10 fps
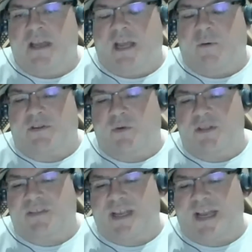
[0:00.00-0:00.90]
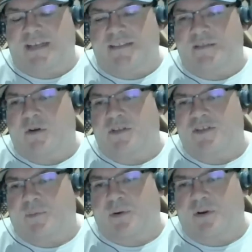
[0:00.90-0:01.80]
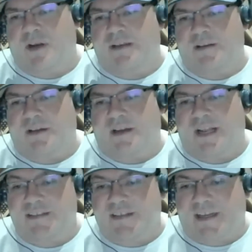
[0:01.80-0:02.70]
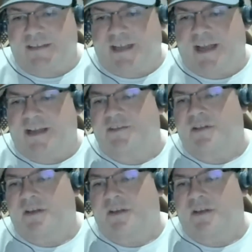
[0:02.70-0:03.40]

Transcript: And what the Whiskey Act did was it put a an excise tax